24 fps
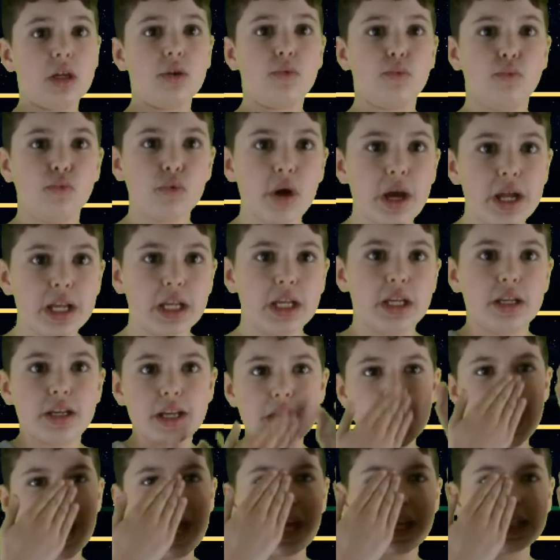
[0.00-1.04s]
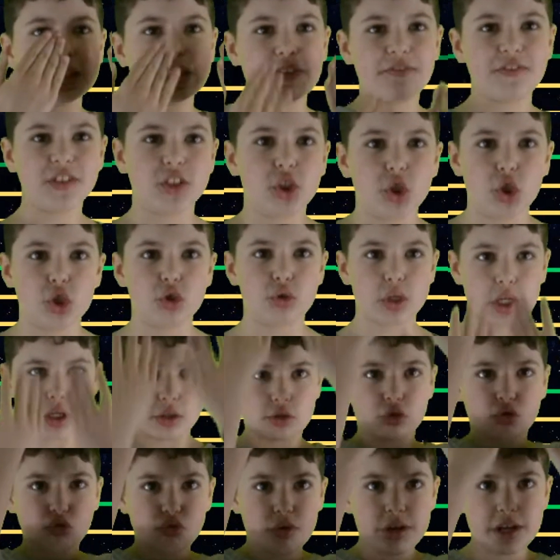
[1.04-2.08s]
if it's just like
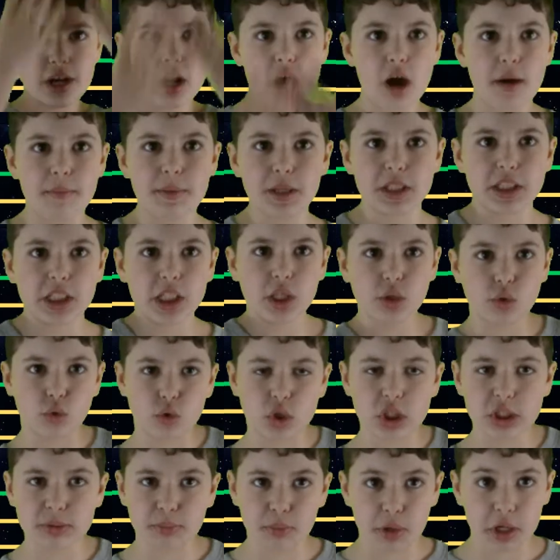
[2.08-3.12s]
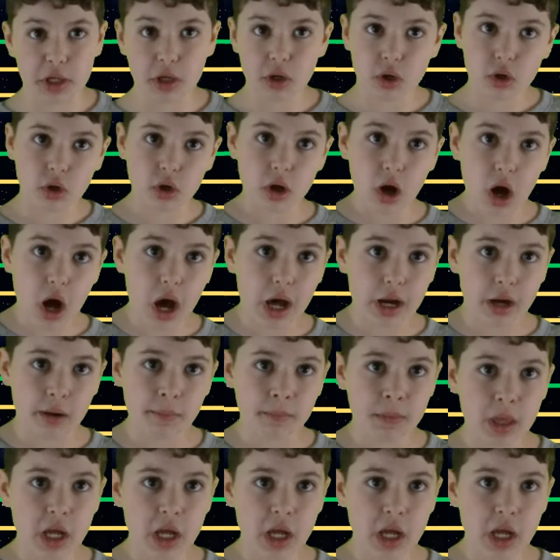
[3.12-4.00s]
straight up, it's either spring or autumn.